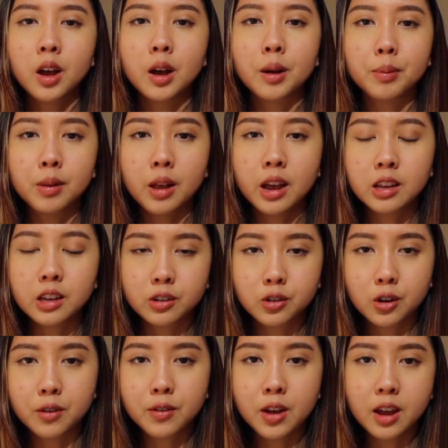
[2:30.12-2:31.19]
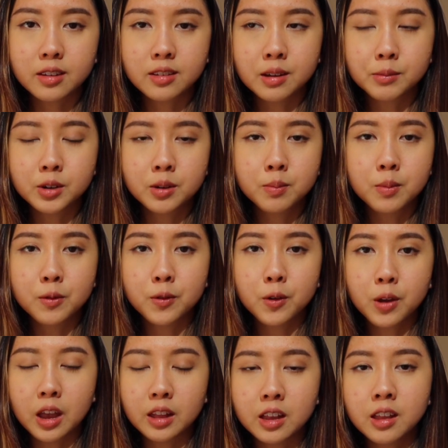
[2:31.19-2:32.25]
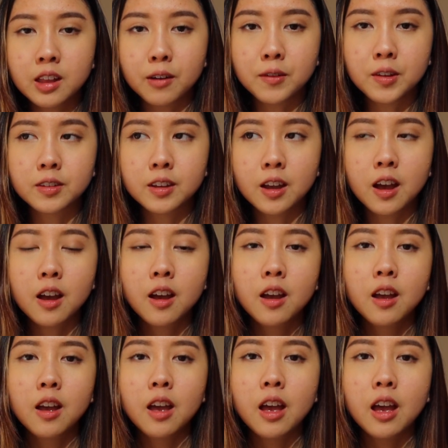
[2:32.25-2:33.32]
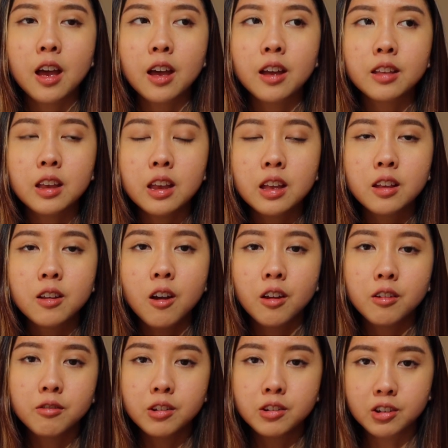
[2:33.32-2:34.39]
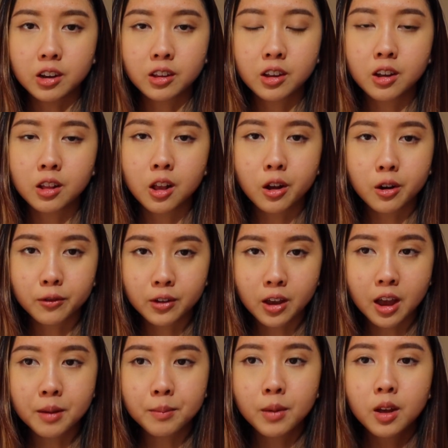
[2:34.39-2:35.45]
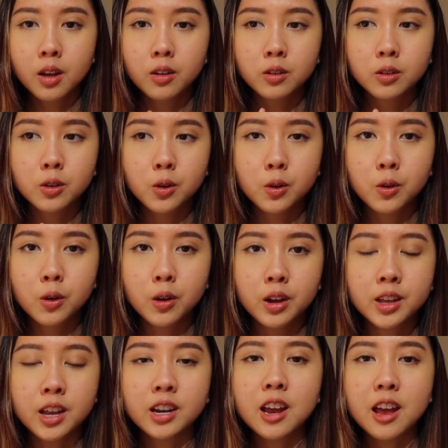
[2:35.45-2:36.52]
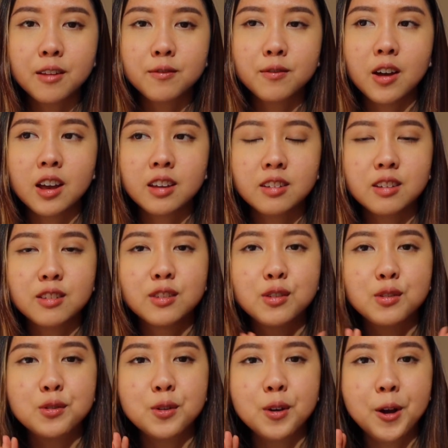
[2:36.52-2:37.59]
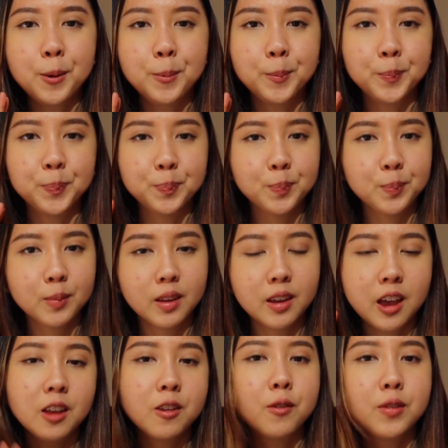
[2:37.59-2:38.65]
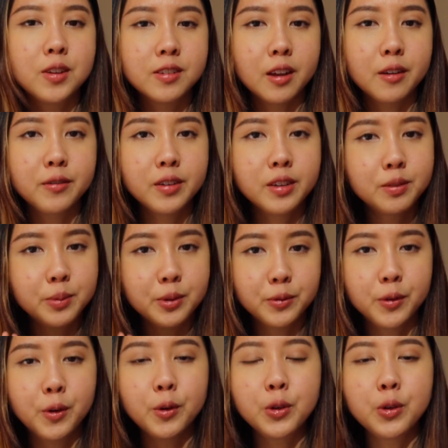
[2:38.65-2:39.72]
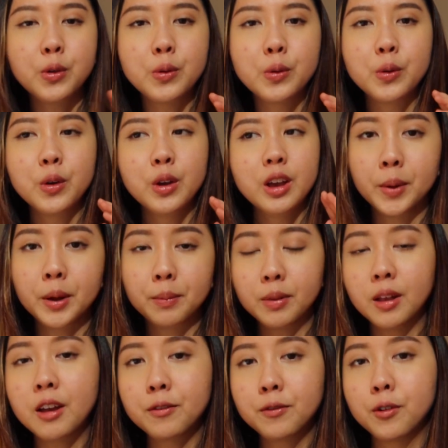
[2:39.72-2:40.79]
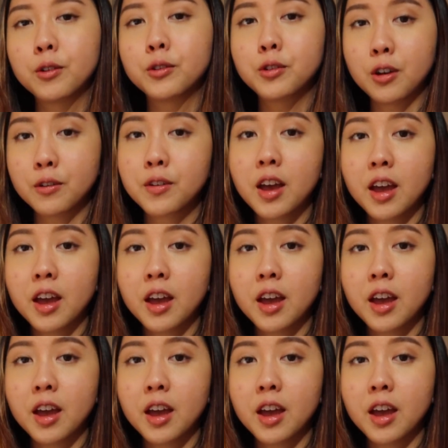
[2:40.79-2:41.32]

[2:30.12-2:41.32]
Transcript: apply the travel exemption before getting their visa and it got rejected a lot of time. So another advice is to get your visa first before you apply for travel